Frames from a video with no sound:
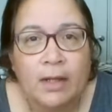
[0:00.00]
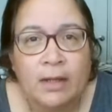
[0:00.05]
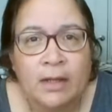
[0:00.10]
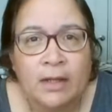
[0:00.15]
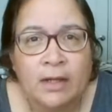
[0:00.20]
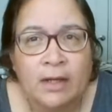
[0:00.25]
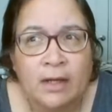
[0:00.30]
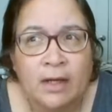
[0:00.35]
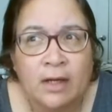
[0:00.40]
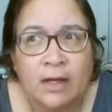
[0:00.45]

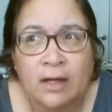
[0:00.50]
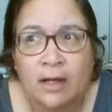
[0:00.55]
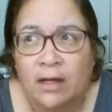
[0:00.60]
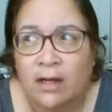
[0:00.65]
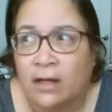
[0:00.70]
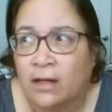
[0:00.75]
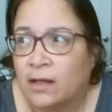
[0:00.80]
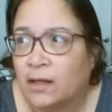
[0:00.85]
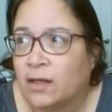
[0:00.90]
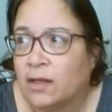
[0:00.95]

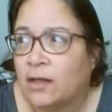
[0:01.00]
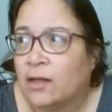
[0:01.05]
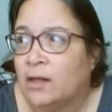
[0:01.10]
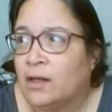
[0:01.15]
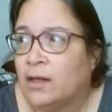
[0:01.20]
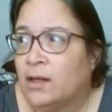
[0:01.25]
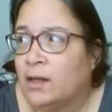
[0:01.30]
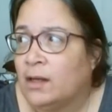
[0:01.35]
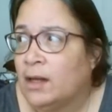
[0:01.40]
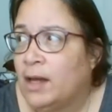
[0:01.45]
The
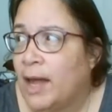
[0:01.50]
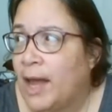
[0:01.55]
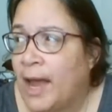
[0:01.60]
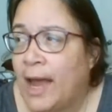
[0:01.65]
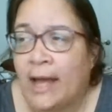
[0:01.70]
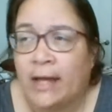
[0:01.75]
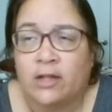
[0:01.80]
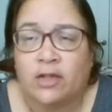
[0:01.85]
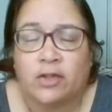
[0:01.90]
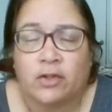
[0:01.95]

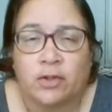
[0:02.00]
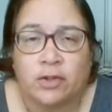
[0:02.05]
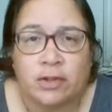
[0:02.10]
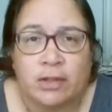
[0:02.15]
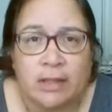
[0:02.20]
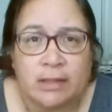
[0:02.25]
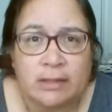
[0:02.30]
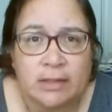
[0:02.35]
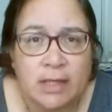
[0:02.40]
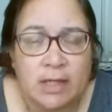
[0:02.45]
actor
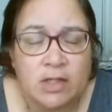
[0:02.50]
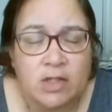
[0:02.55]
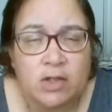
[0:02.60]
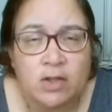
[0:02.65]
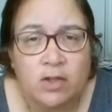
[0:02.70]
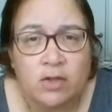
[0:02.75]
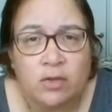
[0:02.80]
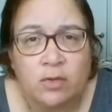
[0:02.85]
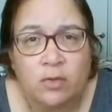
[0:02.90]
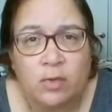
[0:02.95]
that takes
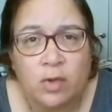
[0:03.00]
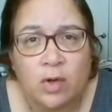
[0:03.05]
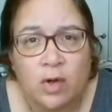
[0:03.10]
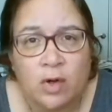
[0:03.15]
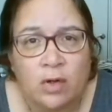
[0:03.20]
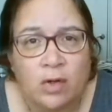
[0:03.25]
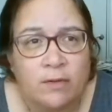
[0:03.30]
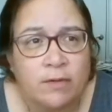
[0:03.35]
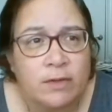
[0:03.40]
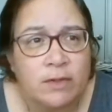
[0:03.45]
on a
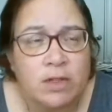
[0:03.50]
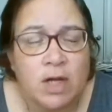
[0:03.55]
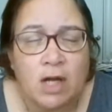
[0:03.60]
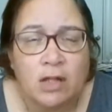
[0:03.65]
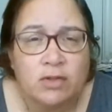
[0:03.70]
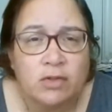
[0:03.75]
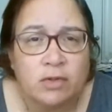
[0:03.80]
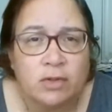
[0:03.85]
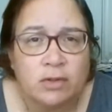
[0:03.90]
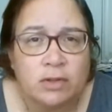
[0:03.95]
role of a
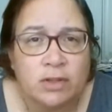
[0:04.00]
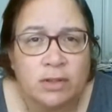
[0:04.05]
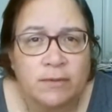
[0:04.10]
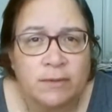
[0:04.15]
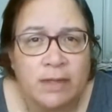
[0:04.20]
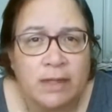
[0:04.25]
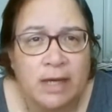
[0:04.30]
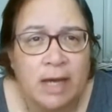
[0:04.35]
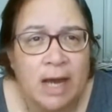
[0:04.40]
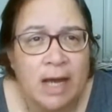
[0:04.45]
doctor on
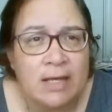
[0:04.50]
TV